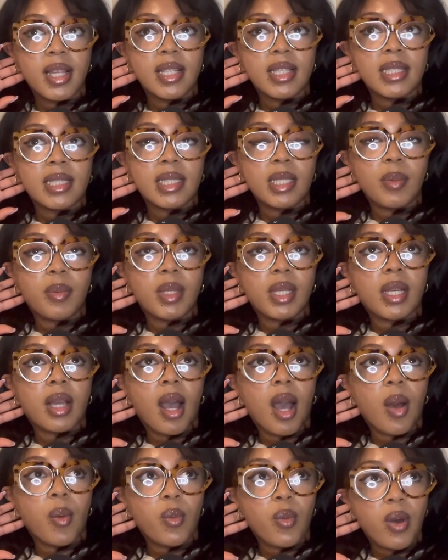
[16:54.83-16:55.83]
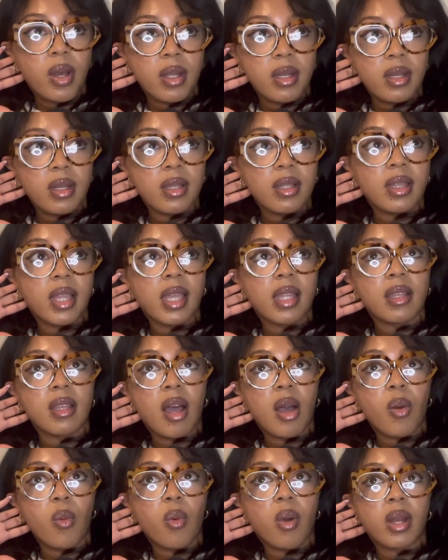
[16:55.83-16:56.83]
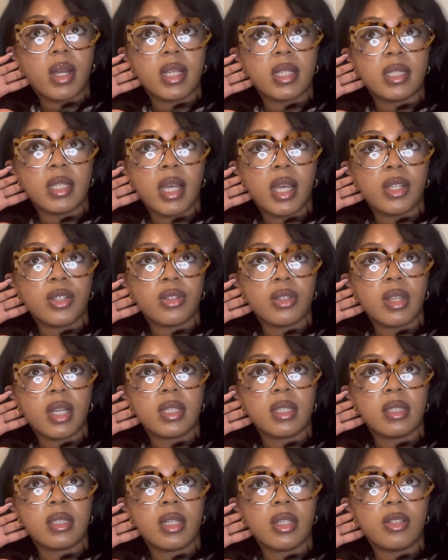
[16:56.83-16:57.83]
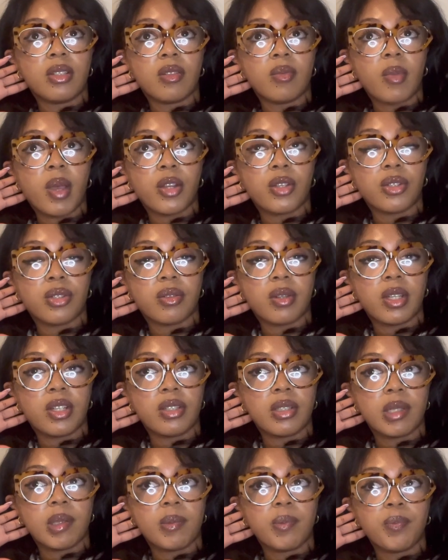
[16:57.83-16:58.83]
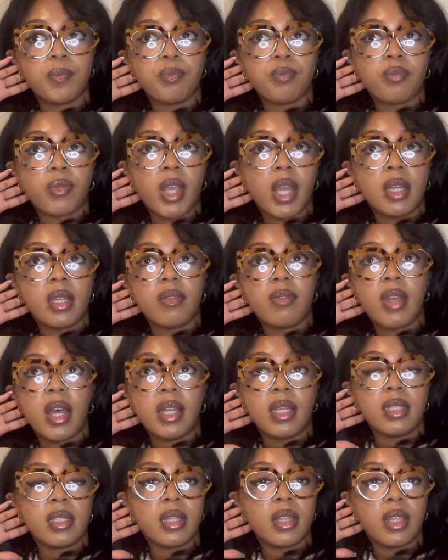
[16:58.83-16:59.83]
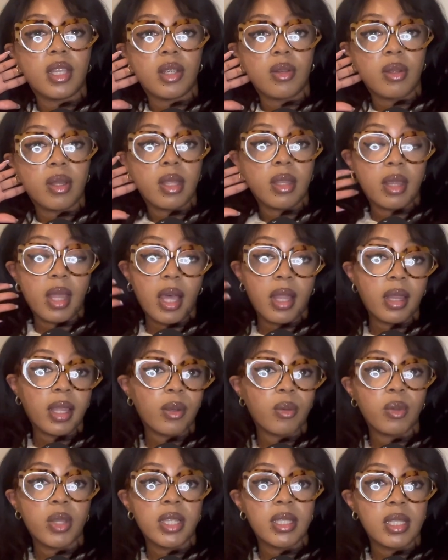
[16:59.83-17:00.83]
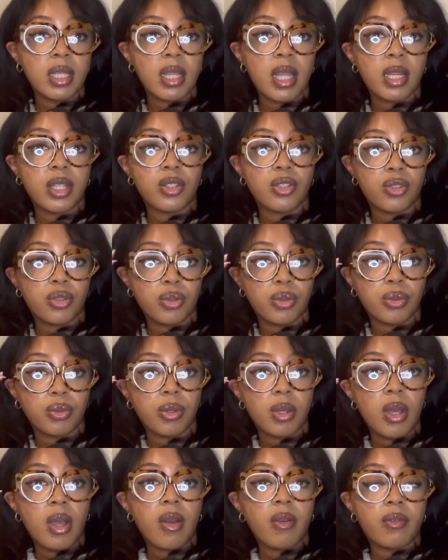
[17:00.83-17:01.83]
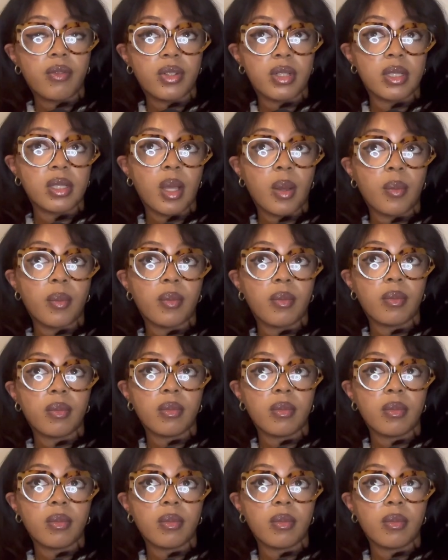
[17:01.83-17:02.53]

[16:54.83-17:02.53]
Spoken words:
to become one, like not wanting to enter that stage of maturation. And if that is a theory, like let's say that is true for some